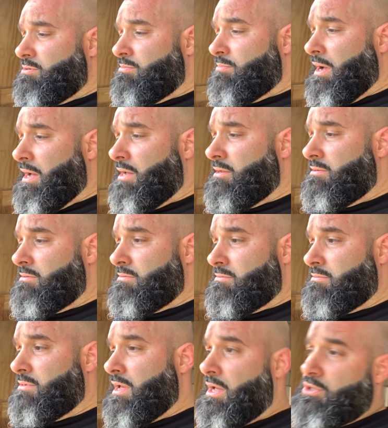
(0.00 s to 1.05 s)
But
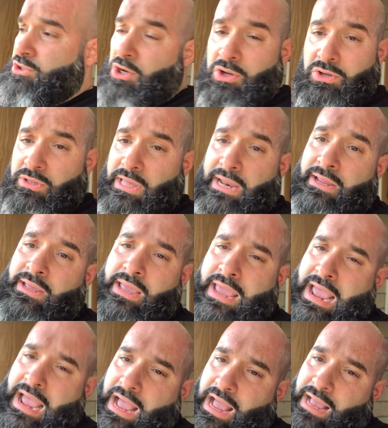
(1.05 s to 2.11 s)
I'll show you that
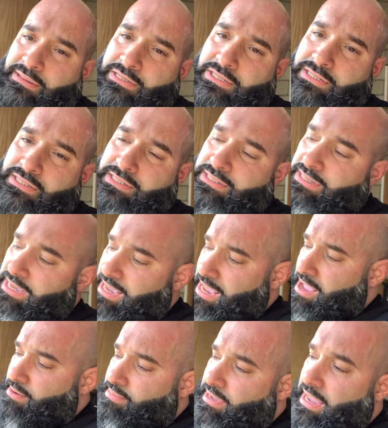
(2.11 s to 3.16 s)
I just,
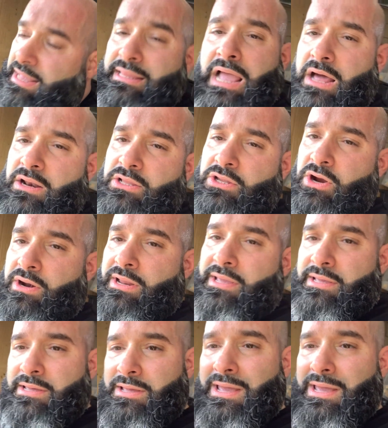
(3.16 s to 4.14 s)
I'm getting down and dirty.